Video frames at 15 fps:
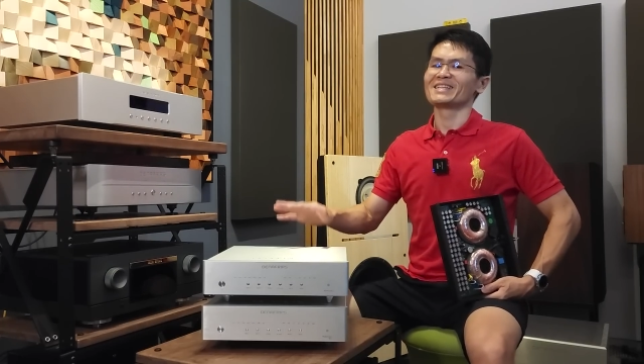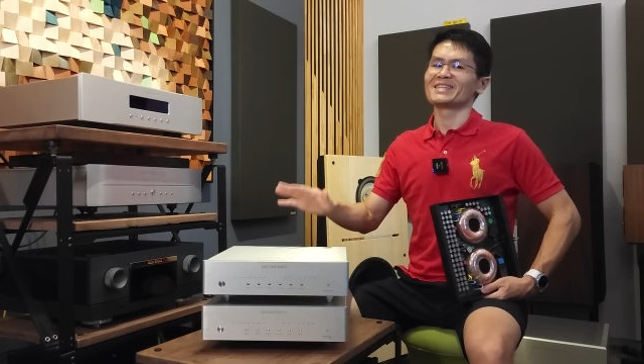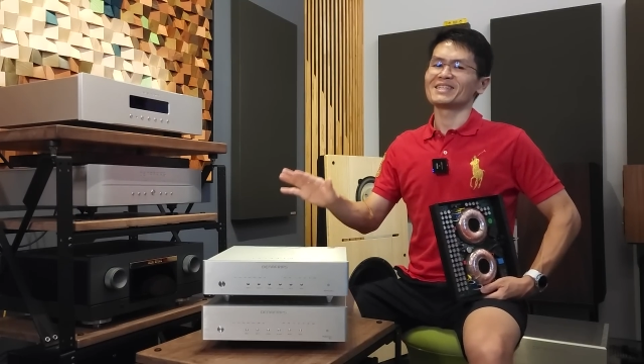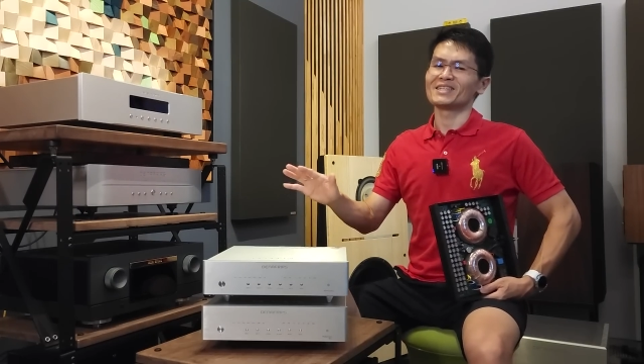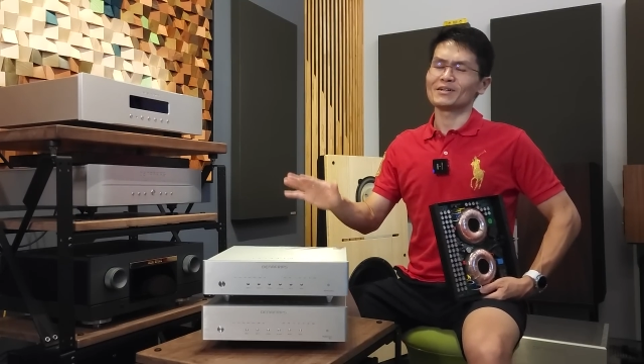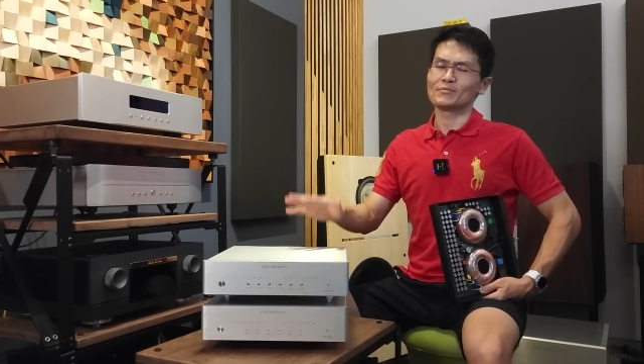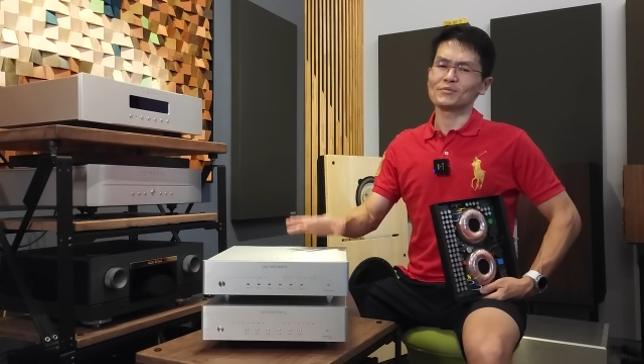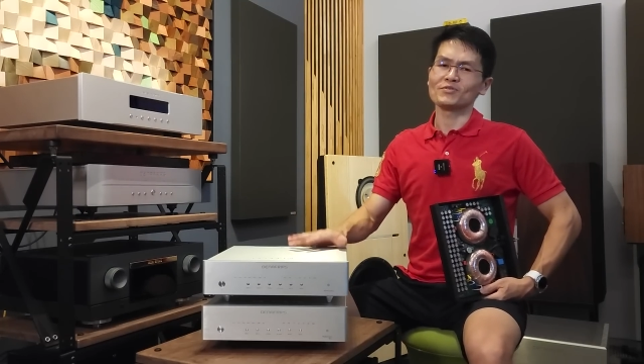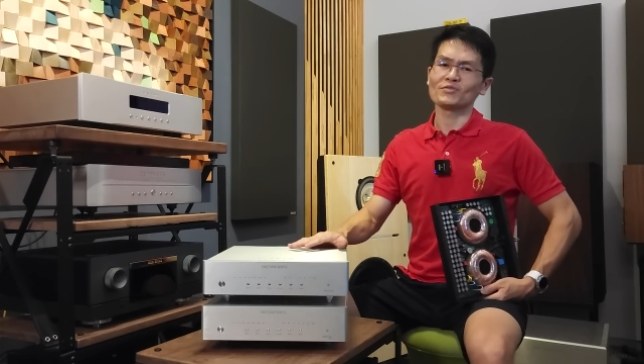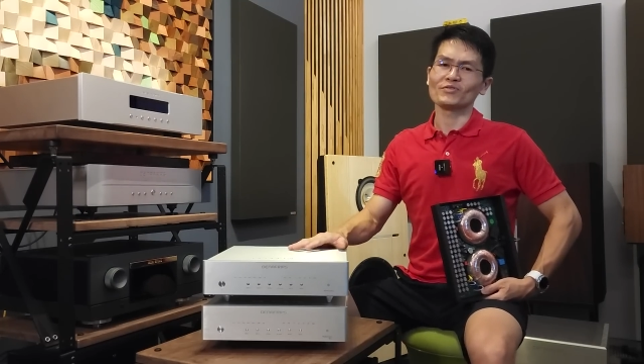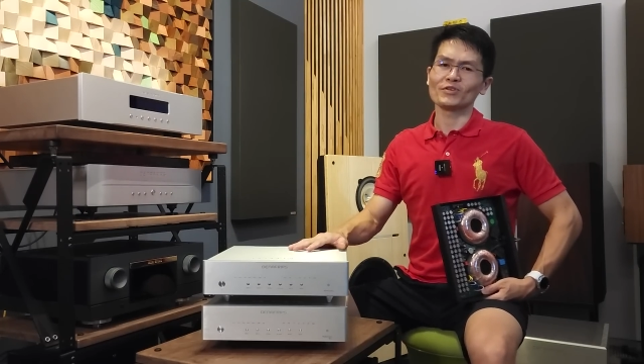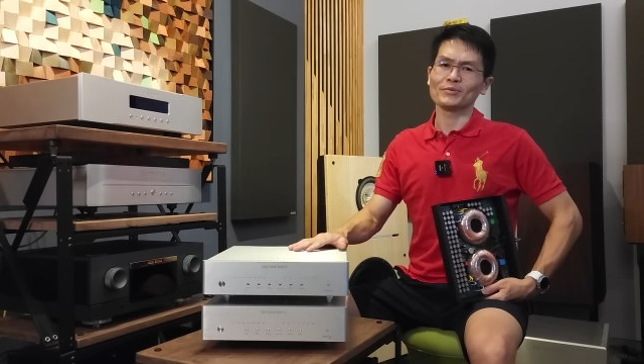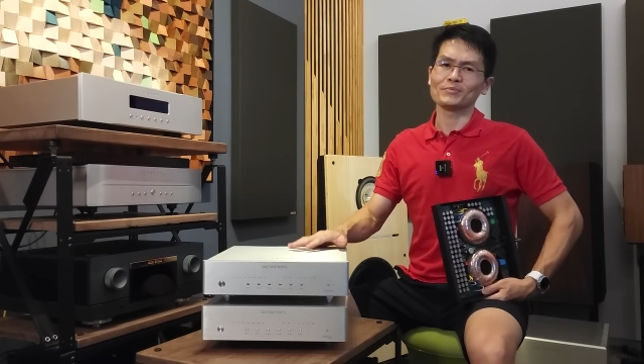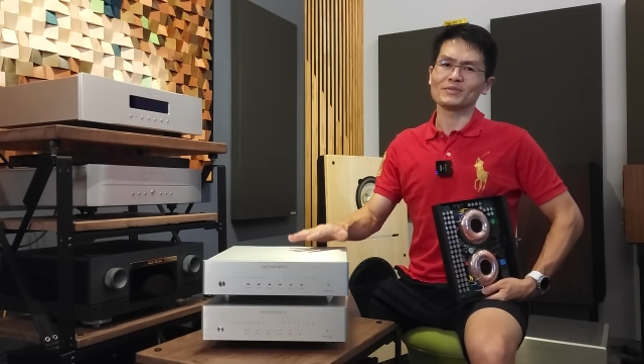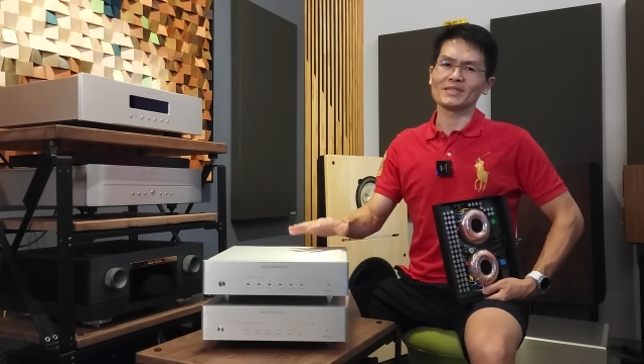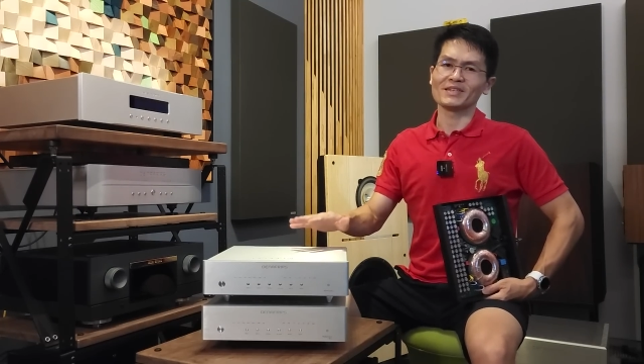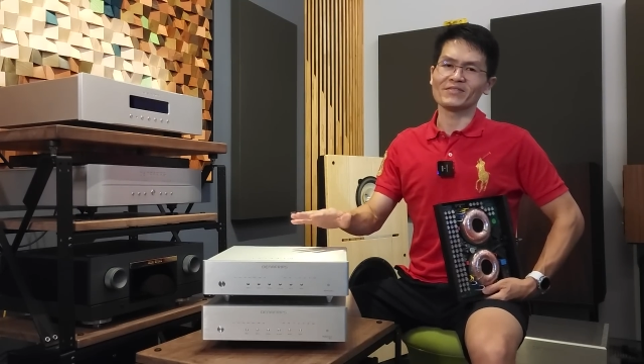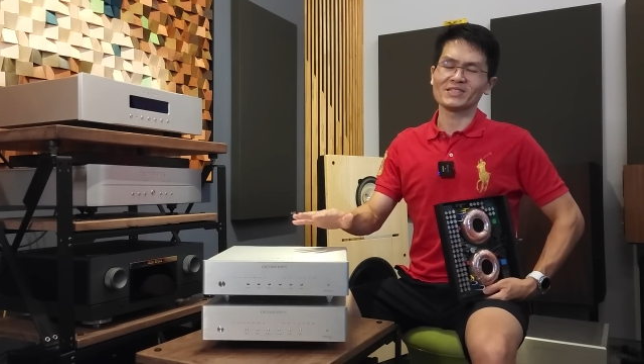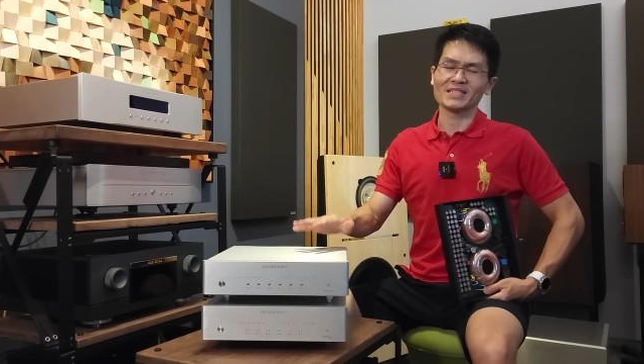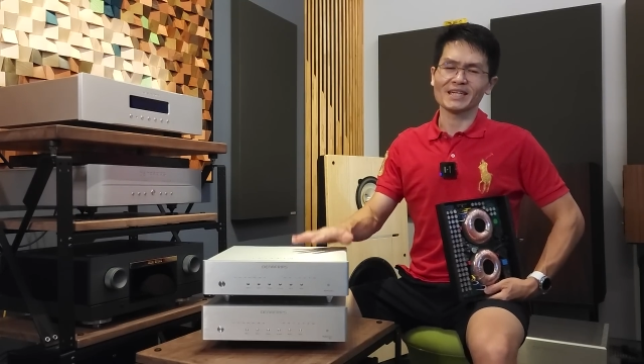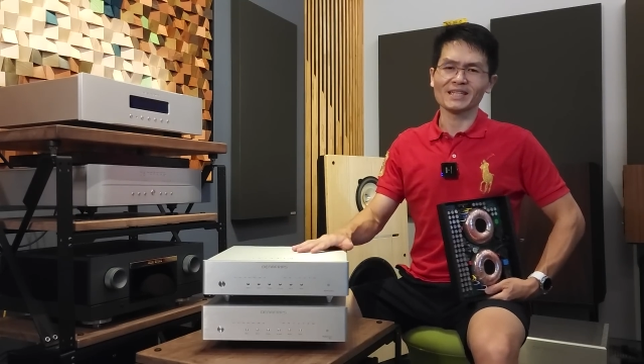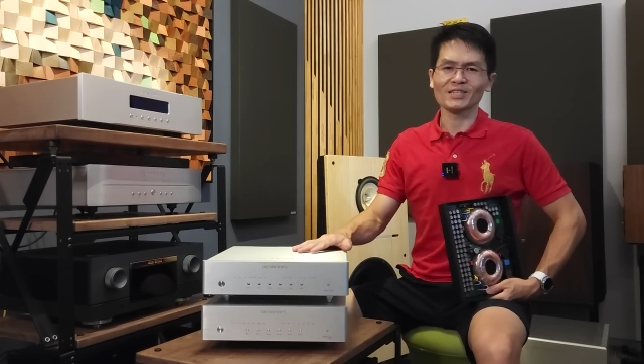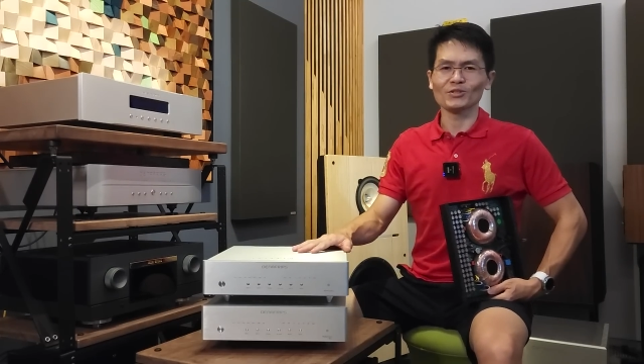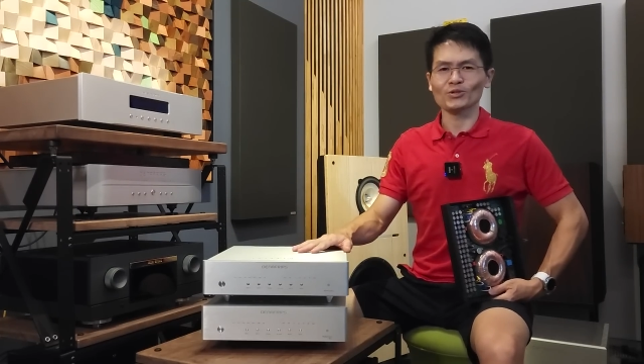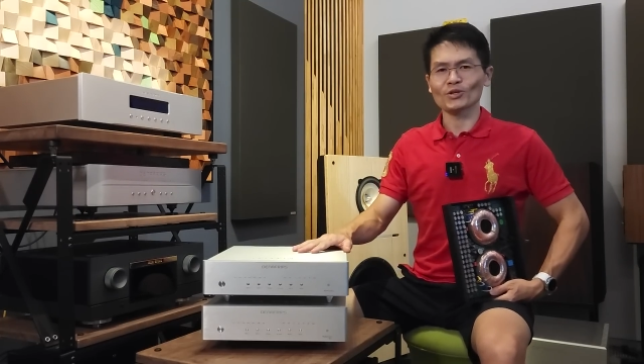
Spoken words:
DENAFRIPS decided to